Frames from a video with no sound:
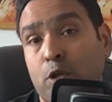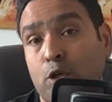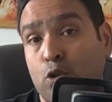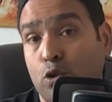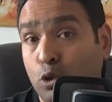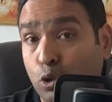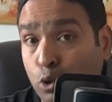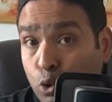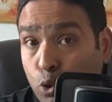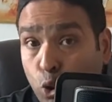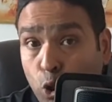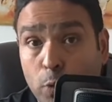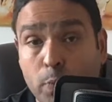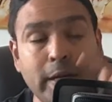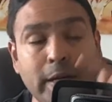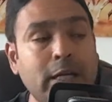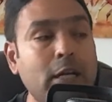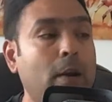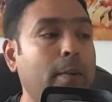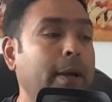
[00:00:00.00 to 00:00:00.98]
So good
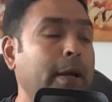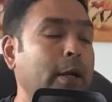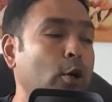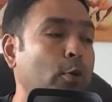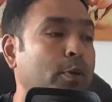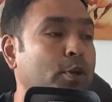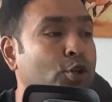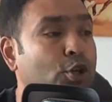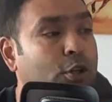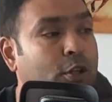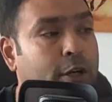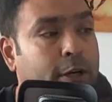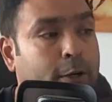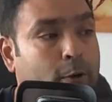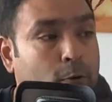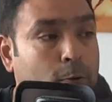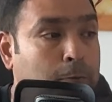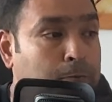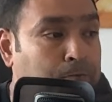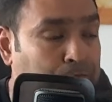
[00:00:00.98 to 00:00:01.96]
bit coming into picture there
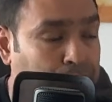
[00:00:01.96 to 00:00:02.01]
too.